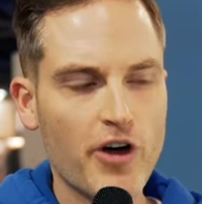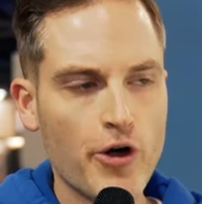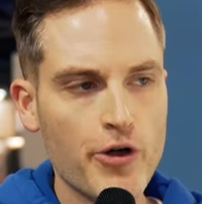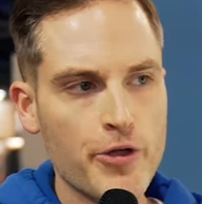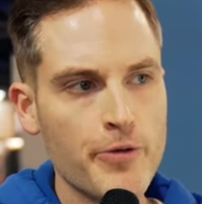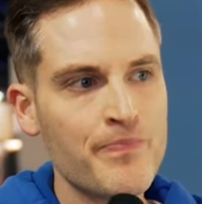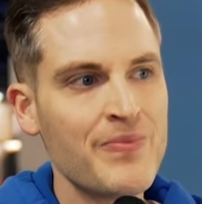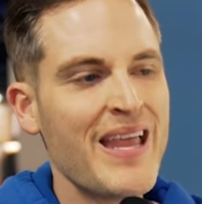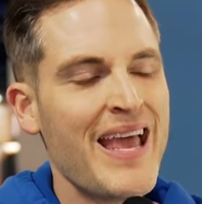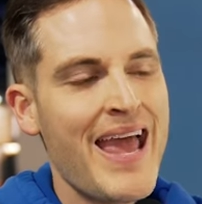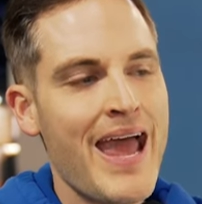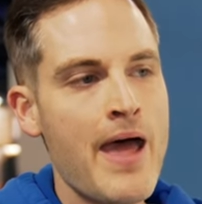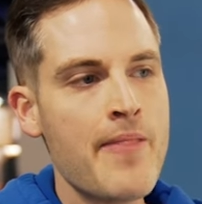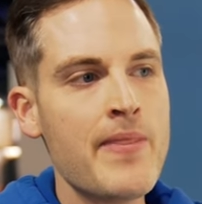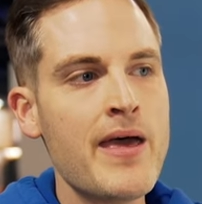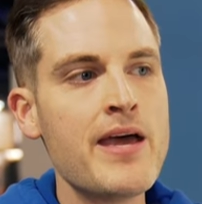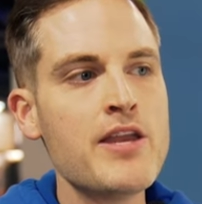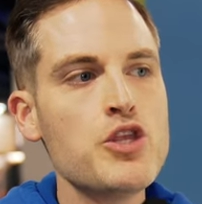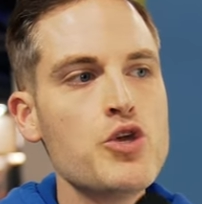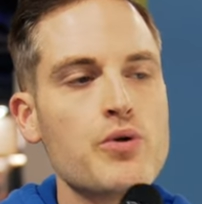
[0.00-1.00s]
volume,
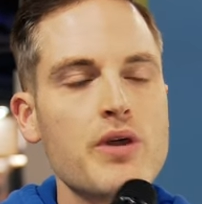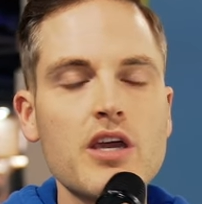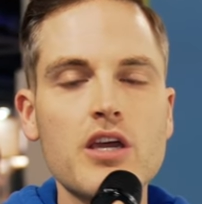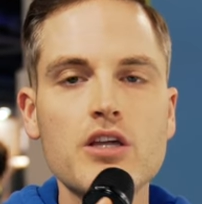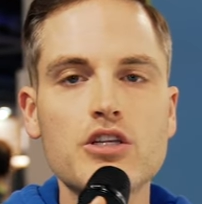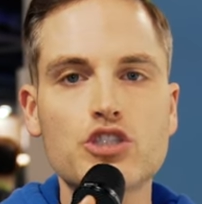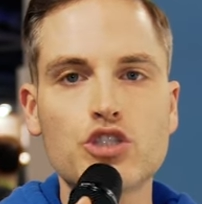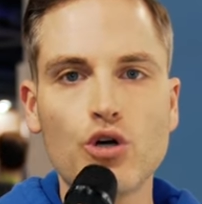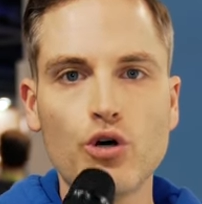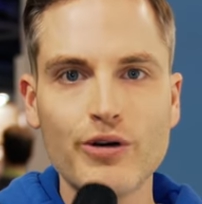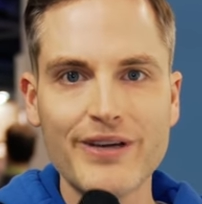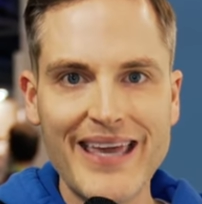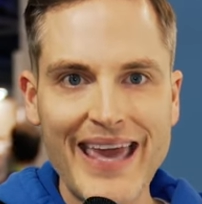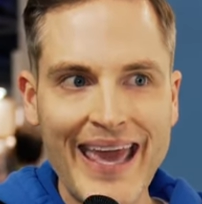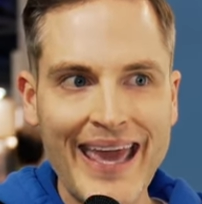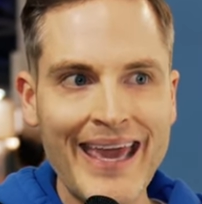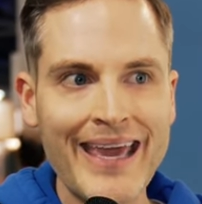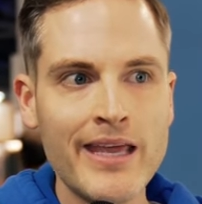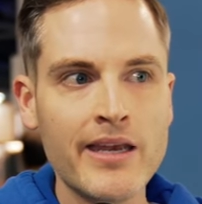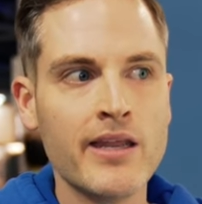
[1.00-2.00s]
and then you can control
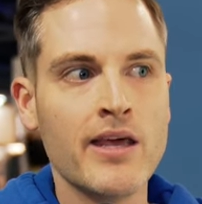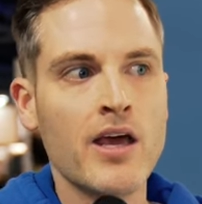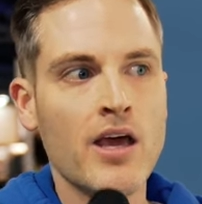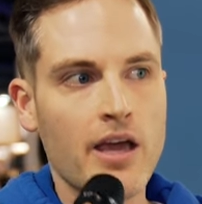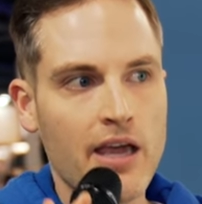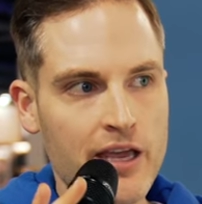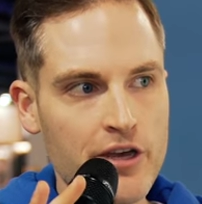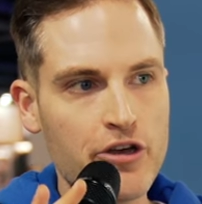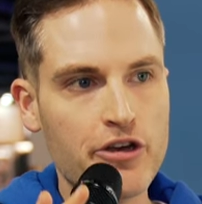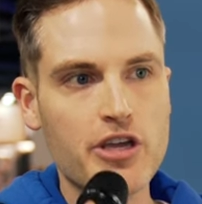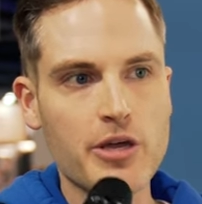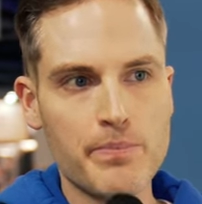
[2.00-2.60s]
gain in your